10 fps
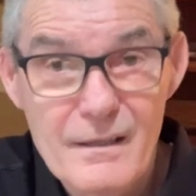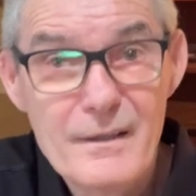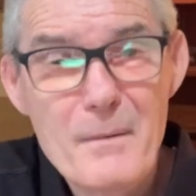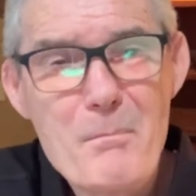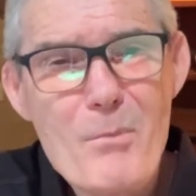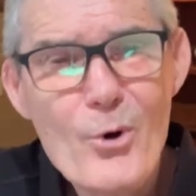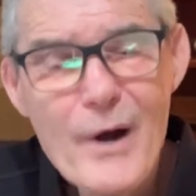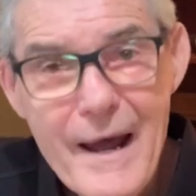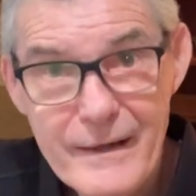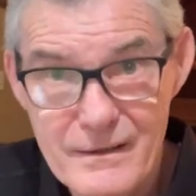the
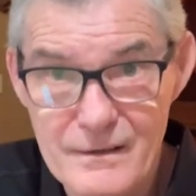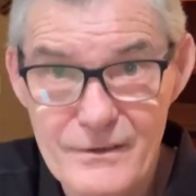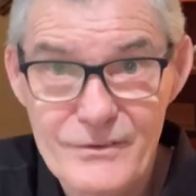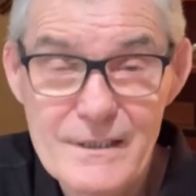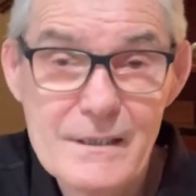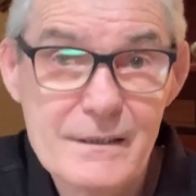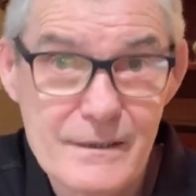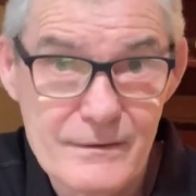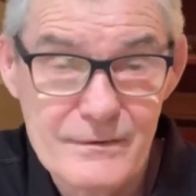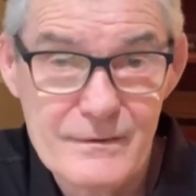miraculous
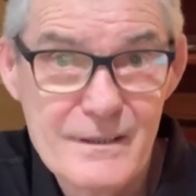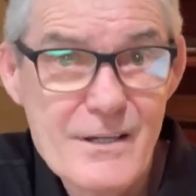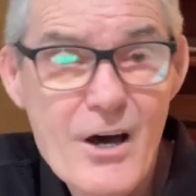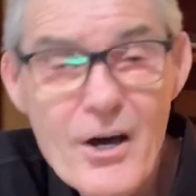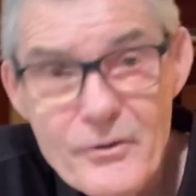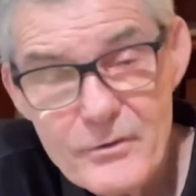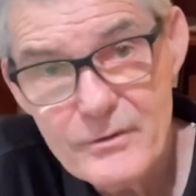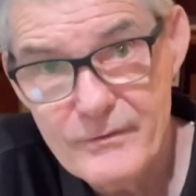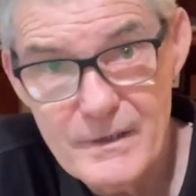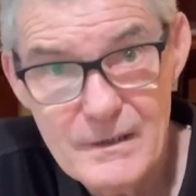healings, the hundreds
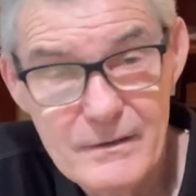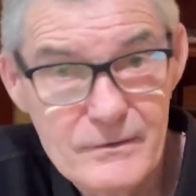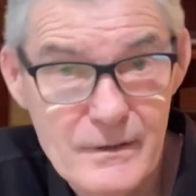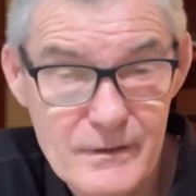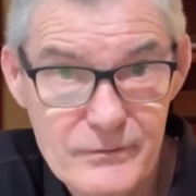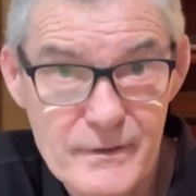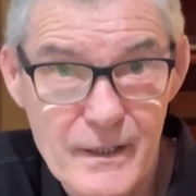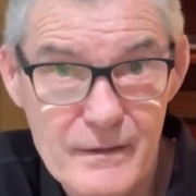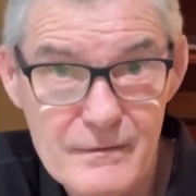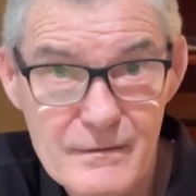of healings that he's
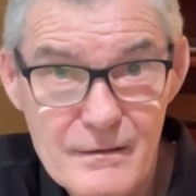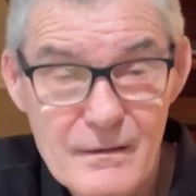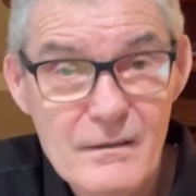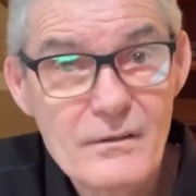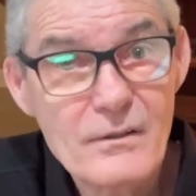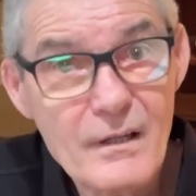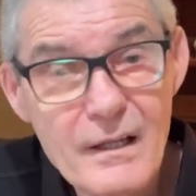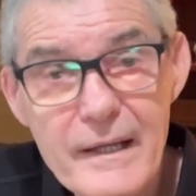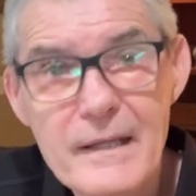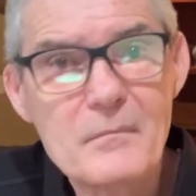done to the
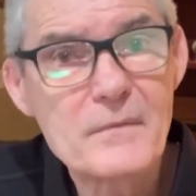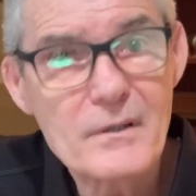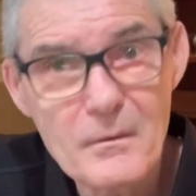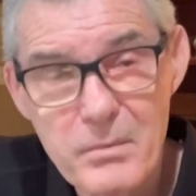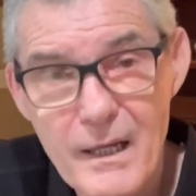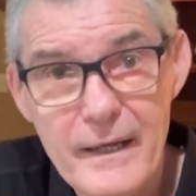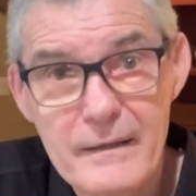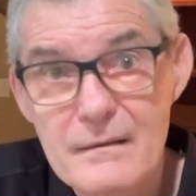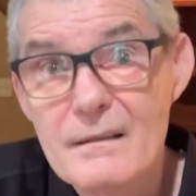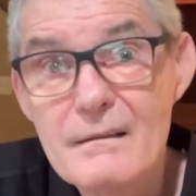lame, to the
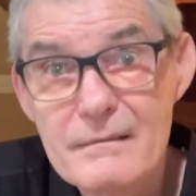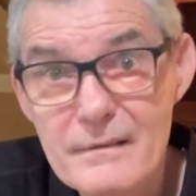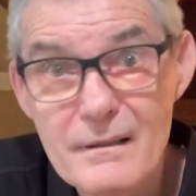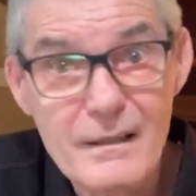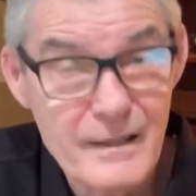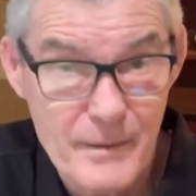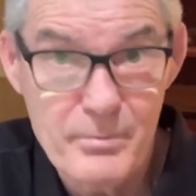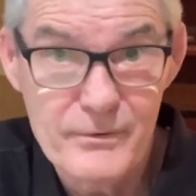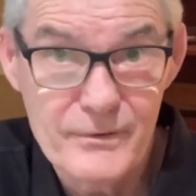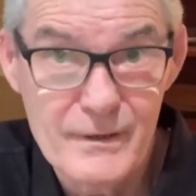blind, to the
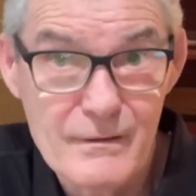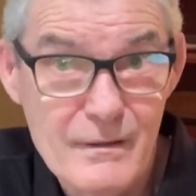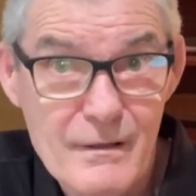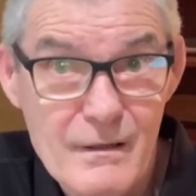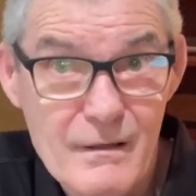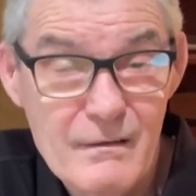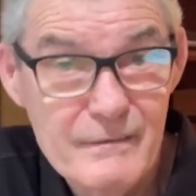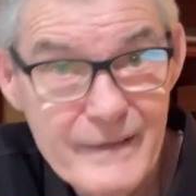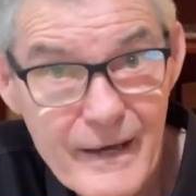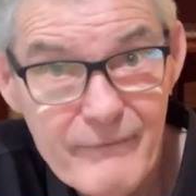leprosy,
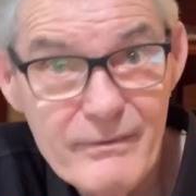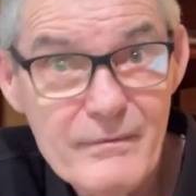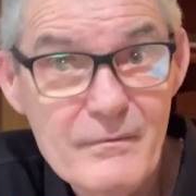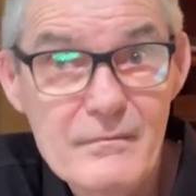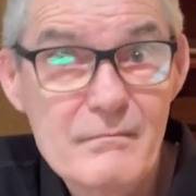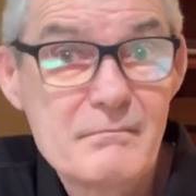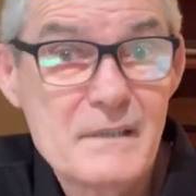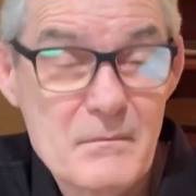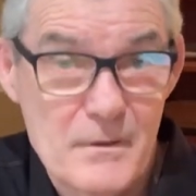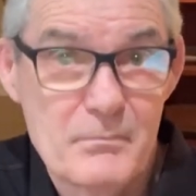deaf,
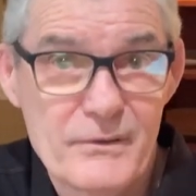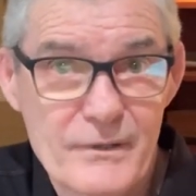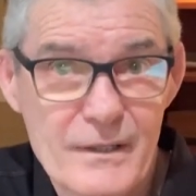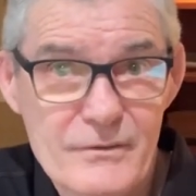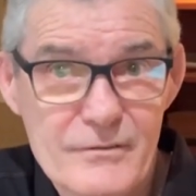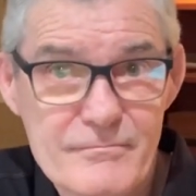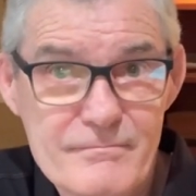demon possessed.